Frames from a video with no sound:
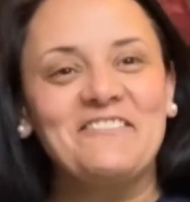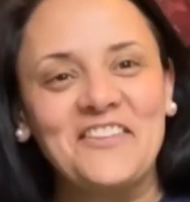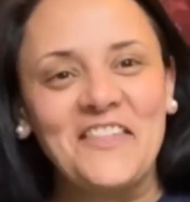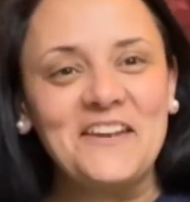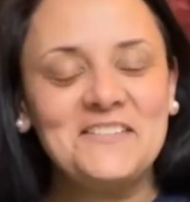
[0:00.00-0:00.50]
For
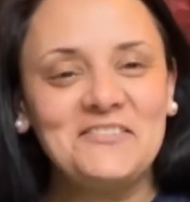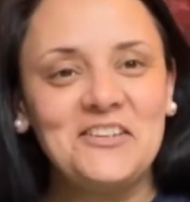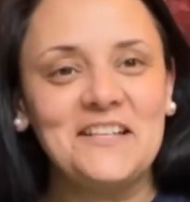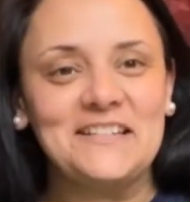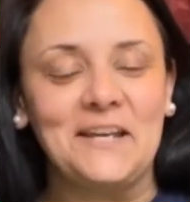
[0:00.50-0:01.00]
those of you
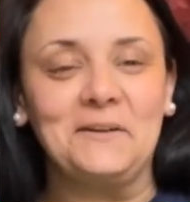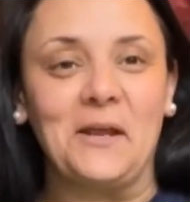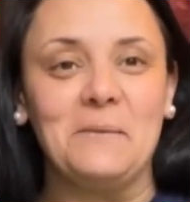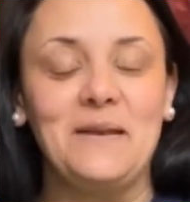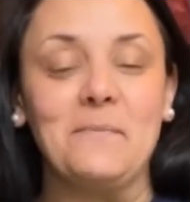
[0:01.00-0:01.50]
that don't
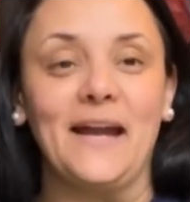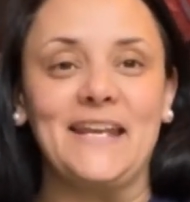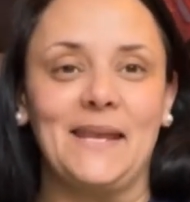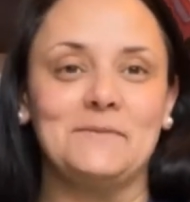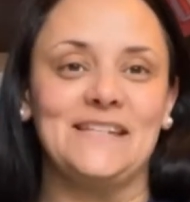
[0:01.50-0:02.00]
know me, my
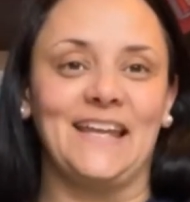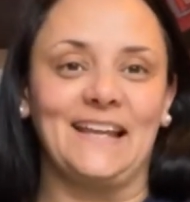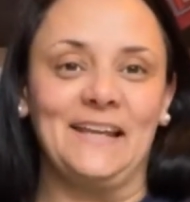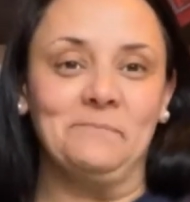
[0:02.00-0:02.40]
name's Nicola.